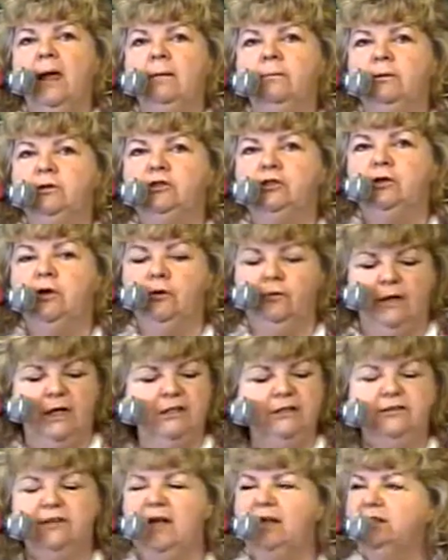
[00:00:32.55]
But you know
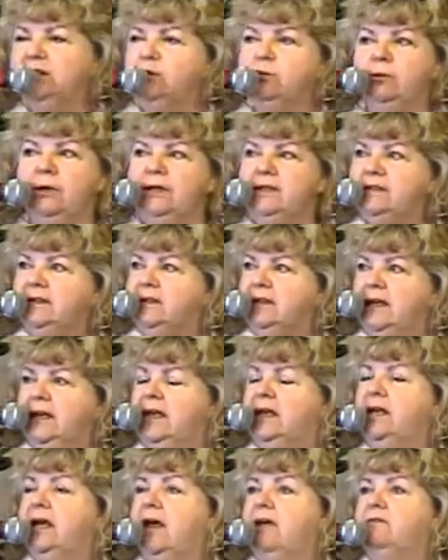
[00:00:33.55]
that that's the reason that
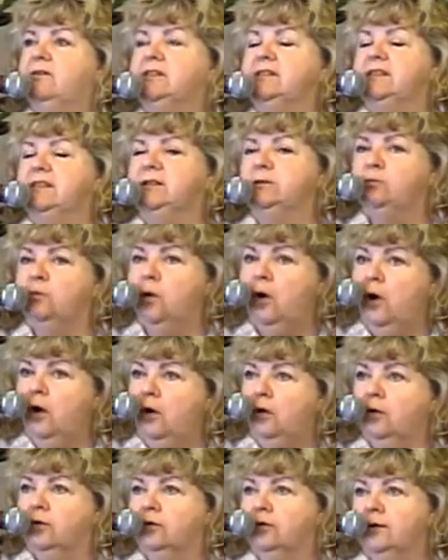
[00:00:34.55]
he gave us his
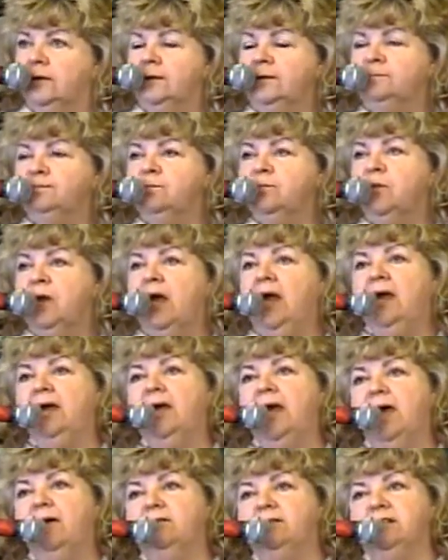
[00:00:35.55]
word. He
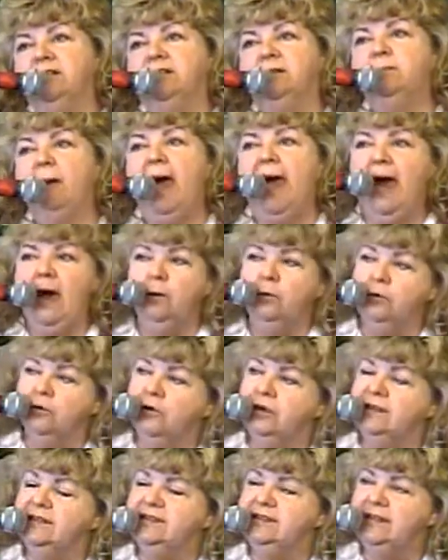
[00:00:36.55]
gave us his power,
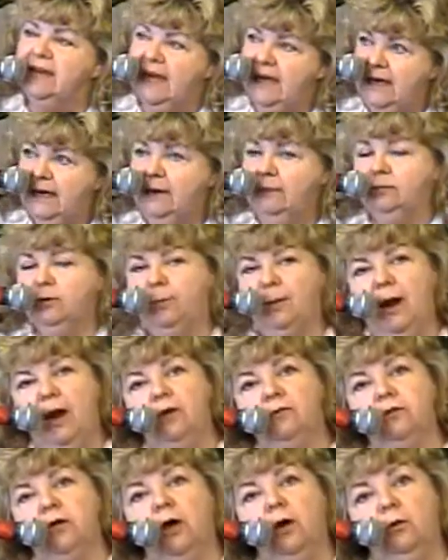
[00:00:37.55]
his name, the power
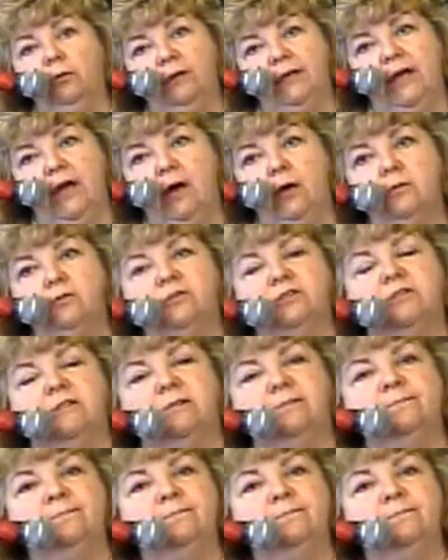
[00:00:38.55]
of the Holy Ghost.